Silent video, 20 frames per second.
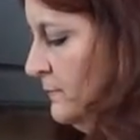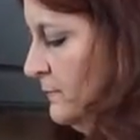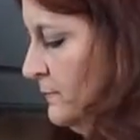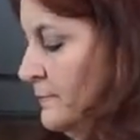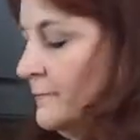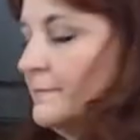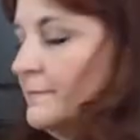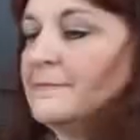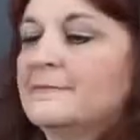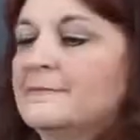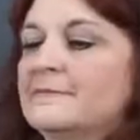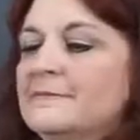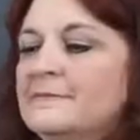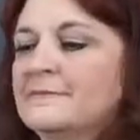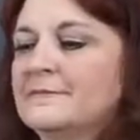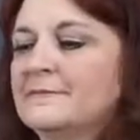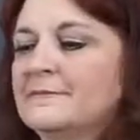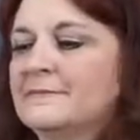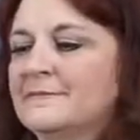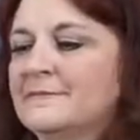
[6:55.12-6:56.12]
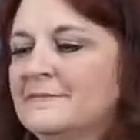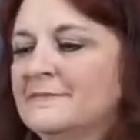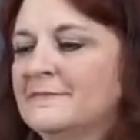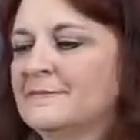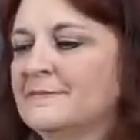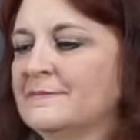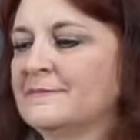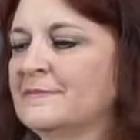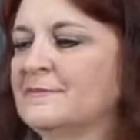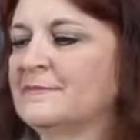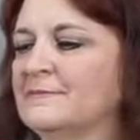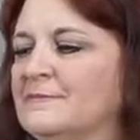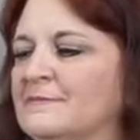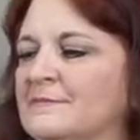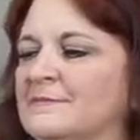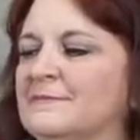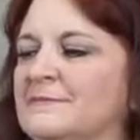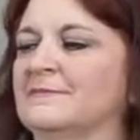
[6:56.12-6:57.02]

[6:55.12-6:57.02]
No one is speaking in this clip.